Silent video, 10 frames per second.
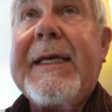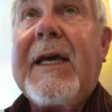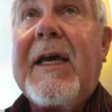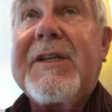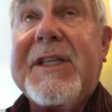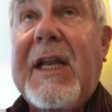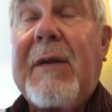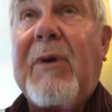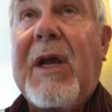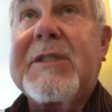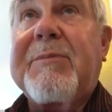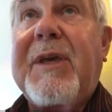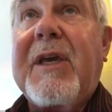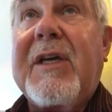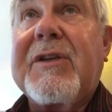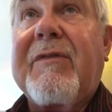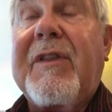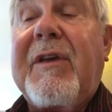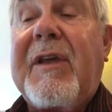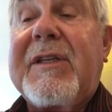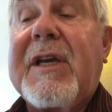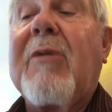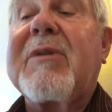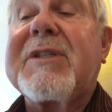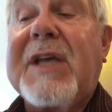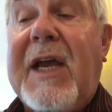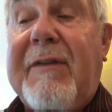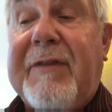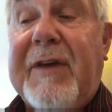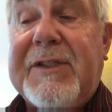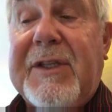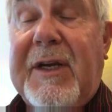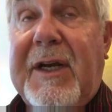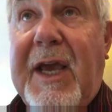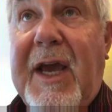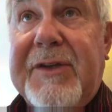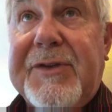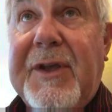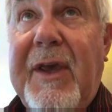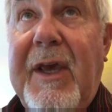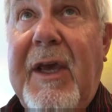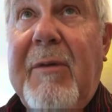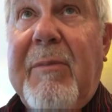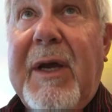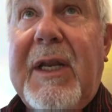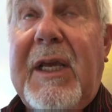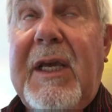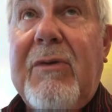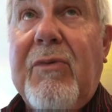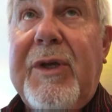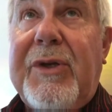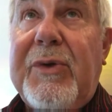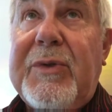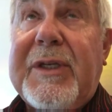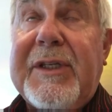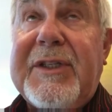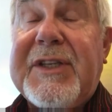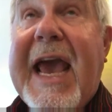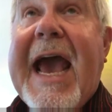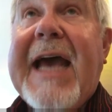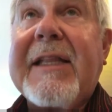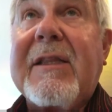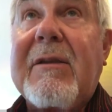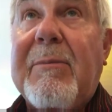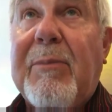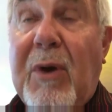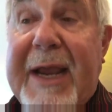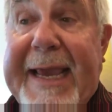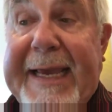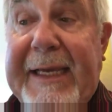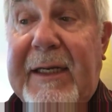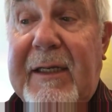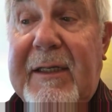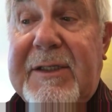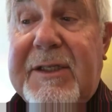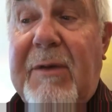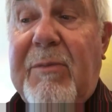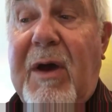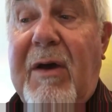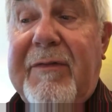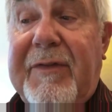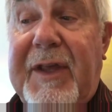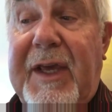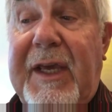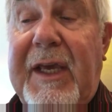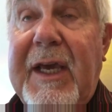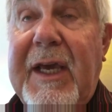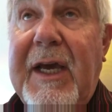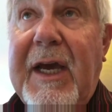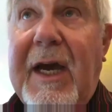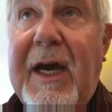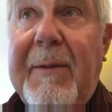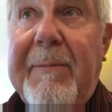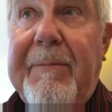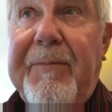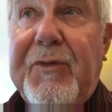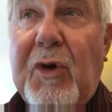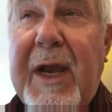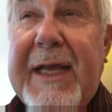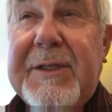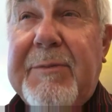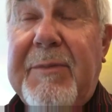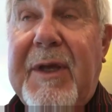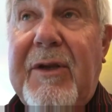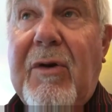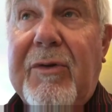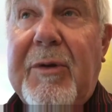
Celebrex, because of the terrible side effects that it has. But it reduces at the brain some of the the